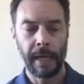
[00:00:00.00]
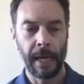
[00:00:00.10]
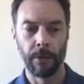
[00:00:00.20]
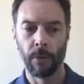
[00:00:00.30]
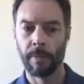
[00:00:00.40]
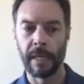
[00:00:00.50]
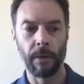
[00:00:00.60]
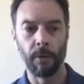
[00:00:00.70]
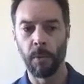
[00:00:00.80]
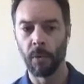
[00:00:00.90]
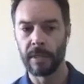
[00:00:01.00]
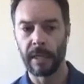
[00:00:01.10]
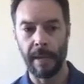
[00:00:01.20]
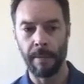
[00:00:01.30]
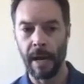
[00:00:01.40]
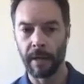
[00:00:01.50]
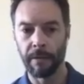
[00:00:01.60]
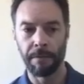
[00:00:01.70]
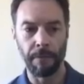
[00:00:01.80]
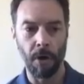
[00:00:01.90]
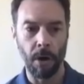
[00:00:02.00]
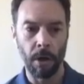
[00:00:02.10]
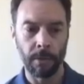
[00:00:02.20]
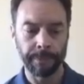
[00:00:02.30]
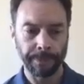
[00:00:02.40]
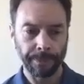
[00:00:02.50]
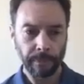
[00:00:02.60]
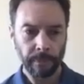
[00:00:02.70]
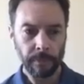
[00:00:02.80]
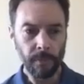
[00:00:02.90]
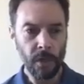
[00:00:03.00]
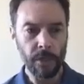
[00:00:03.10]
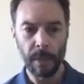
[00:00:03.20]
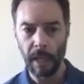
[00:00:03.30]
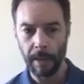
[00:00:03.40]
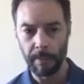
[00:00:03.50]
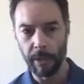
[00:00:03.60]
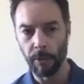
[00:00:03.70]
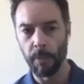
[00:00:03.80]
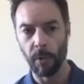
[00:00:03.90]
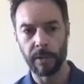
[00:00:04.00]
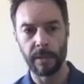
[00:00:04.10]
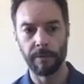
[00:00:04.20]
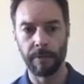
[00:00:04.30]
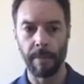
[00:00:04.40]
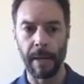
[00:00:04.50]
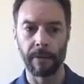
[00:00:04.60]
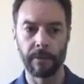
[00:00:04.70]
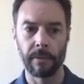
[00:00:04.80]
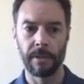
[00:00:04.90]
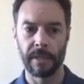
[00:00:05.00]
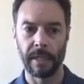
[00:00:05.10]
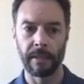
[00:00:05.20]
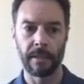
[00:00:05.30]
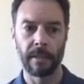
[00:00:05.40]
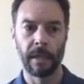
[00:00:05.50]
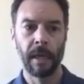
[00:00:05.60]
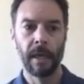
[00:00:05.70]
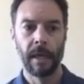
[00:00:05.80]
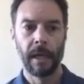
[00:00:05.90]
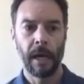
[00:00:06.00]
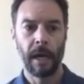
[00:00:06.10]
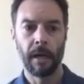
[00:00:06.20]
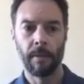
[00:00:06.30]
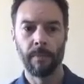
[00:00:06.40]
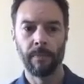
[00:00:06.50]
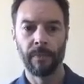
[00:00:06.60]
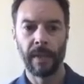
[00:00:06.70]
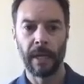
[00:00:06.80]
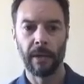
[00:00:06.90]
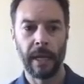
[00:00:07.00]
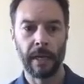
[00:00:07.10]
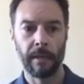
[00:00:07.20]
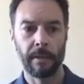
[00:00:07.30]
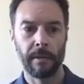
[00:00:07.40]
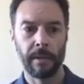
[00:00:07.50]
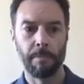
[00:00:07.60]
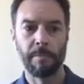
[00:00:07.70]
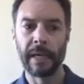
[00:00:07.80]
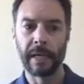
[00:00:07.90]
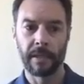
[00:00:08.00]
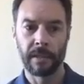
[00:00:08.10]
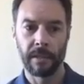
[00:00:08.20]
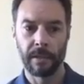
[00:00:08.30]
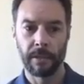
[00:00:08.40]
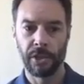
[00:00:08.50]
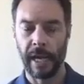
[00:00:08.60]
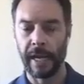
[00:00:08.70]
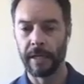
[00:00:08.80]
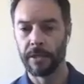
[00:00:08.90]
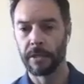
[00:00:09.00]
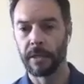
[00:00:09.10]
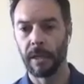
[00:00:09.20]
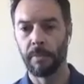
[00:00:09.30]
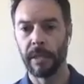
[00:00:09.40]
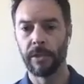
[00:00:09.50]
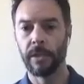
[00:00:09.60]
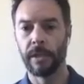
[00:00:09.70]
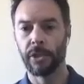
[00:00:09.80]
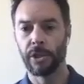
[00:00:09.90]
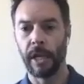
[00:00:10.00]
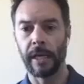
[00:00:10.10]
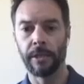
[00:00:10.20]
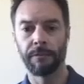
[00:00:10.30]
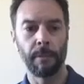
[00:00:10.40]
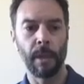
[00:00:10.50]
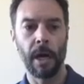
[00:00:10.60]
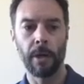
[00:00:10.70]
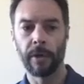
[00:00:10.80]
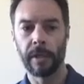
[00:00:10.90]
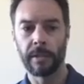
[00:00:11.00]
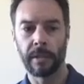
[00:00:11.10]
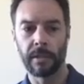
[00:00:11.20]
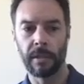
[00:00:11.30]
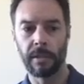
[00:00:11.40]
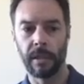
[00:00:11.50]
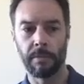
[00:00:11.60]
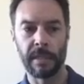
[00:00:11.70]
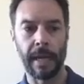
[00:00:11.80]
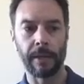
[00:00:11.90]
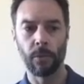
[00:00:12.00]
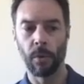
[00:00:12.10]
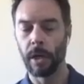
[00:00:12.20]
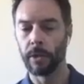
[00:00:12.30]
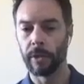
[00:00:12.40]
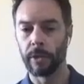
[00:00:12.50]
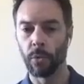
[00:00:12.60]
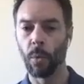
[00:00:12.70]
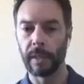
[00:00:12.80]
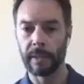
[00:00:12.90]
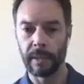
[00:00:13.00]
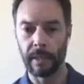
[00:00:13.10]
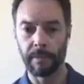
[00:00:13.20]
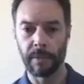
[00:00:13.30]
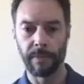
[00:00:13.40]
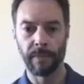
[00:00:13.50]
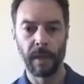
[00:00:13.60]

And there were media reports that came out in the fall. There's been a lot of media reports that have come out since. And the biggest change is going to be the change from 160 teams down to 120 teams.